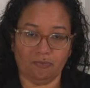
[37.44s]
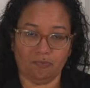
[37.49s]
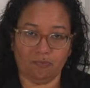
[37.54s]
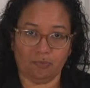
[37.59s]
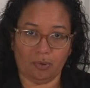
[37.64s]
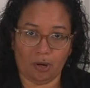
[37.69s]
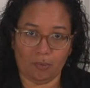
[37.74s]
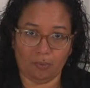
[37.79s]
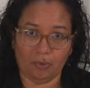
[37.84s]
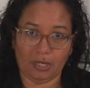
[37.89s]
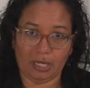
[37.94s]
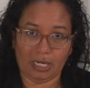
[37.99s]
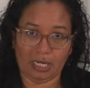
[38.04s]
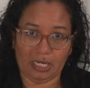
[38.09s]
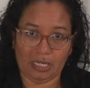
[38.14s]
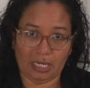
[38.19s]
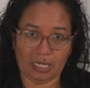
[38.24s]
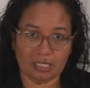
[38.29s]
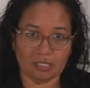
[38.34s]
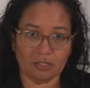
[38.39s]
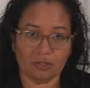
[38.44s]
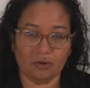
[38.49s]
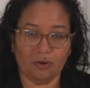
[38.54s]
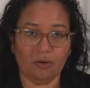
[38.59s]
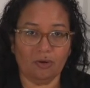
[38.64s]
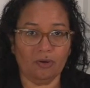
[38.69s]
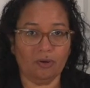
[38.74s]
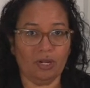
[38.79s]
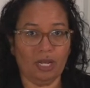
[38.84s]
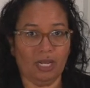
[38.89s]
property in
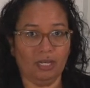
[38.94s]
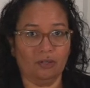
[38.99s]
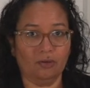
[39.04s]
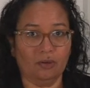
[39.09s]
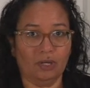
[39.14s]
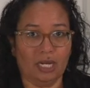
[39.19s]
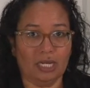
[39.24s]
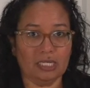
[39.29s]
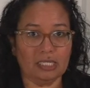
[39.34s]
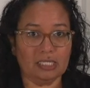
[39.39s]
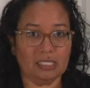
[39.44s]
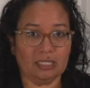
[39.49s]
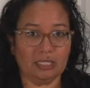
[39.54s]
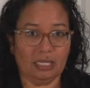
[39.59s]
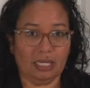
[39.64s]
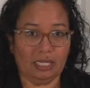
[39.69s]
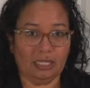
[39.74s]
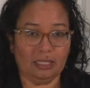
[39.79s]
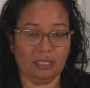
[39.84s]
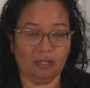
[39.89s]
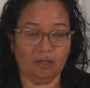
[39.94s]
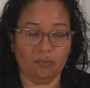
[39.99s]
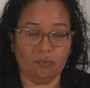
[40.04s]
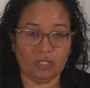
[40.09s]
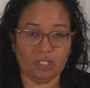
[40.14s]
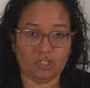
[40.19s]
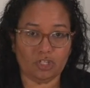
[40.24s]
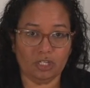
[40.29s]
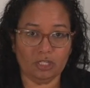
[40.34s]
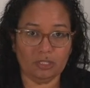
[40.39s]
escrow and you guys get the
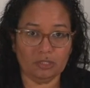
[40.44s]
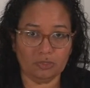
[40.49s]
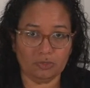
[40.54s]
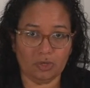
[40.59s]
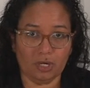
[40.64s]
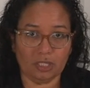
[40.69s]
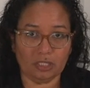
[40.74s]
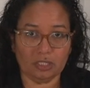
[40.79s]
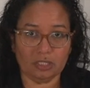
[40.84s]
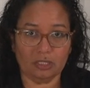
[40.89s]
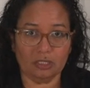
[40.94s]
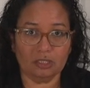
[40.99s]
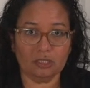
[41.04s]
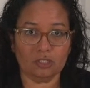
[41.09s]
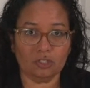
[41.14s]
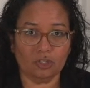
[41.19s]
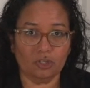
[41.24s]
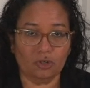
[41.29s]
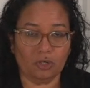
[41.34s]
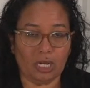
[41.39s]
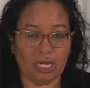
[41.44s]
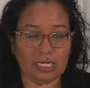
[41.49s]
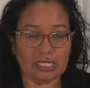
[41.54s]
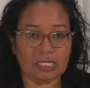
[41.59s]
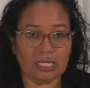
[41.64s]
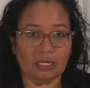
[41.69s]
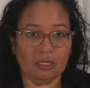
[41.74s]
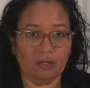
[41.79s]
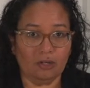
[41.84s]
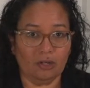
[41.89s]
commission instructions, you guys
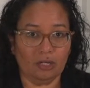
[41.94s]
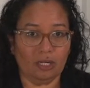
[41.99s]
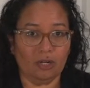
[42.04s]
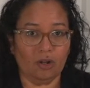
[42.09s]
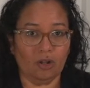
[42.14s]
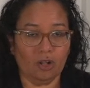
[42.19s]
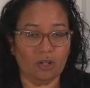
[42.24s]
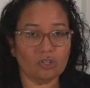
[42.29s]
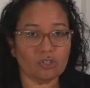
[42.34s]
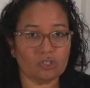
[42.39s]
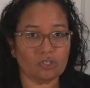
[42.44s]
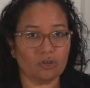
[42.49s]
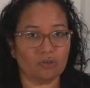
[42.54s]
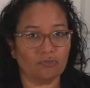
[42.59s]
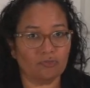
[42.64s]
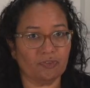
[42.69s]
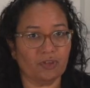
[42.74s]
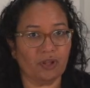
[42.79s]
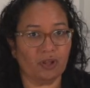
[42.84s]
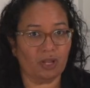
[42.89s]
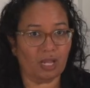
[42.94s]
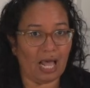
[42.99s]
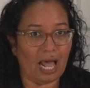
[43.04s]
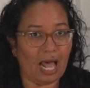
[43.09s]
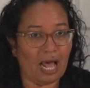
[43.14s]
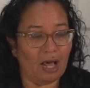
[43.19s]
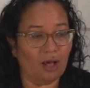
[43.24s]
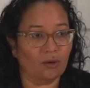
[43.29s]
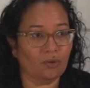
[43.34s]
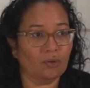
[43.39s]
are going to also fill
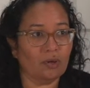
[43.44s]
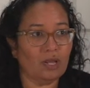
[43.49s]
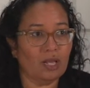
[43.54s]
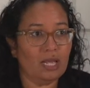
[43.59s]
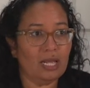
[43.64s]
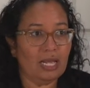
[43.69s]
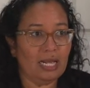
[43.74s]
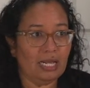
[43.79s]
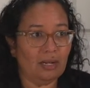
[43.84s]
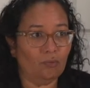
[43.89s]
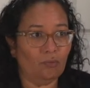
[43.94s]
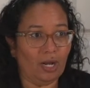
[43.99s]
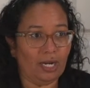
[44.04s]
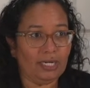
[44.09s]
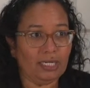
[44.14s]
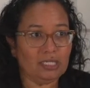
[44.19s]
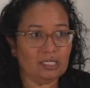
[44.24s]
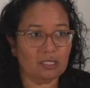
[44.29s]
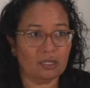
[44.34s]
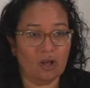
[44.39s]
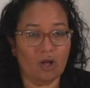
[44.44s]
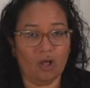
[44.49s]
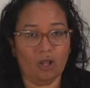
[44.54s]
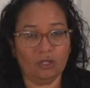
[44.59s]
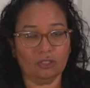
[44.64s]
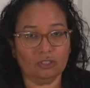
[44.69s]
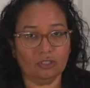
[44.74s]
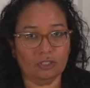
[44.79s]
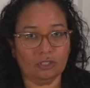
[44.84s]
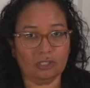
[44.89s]
out what is
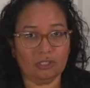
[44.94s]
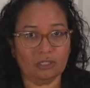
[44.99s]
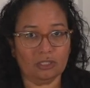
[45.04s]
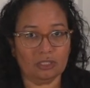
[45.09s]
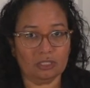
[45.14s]
called your